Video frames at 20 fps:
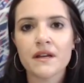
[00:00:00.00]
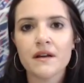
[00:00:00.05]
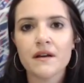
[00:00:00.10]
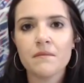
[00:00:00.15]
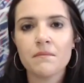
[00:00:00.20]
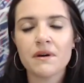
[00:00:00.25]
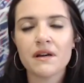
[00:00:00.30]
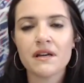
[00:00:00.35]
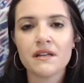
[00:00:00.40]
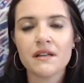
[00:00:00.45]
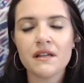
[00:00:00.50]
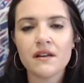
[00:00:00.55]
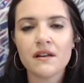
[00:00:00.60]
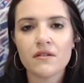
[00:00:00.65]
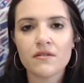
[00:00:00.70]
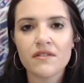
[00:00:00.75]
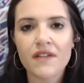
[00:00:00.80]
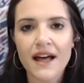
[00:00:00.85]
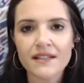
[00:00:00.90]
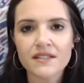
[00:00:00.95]
But,
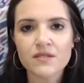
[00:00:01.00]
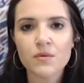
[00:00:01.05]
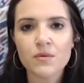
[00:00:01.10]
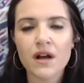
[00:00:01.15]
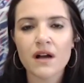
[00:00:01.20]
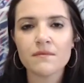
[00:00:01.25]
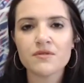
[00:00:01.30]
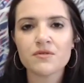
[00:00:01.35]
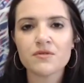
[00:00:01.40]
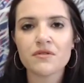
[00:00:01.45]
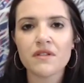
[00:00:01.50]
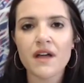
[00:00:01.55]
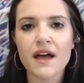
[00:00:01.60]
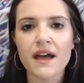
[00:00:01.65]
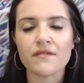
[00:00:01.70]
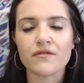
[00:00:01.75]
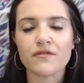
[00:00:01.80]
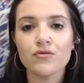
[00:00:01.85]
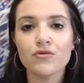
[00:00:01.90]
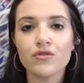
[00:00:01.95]
that's what comes with
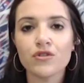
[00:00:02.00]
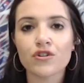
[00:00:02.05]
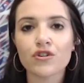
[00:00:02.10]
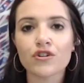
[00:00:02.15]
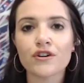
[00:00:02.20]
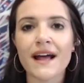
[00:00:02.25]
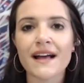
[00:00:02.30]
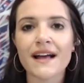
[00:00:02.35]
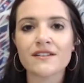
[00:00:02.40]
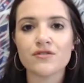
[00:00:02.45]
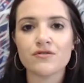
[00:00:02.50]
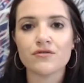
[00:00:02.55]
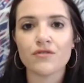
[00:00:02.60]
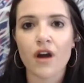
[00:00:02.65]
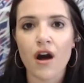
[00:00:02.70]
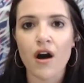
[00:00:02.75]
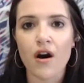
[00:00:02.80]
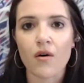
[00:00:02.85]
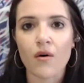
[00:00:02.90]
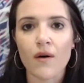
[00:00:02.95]
life. You learn as you
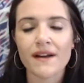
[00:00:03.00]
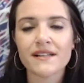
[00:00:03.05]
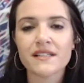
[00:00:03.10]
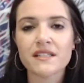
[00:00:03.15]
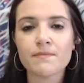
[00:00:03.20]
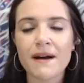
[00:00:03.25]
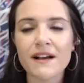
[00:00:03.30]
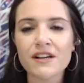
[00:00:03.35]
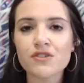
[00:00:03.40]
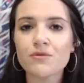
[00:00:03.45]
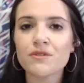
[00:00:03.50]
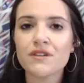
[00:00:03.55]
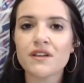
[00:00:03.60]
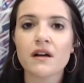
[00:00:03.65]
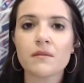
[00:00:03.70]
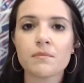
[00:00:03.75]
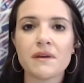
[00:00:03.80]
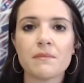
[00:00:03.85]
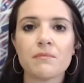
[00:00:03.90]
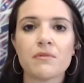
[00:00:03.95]
go. And especially with
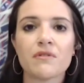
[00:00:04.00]
young people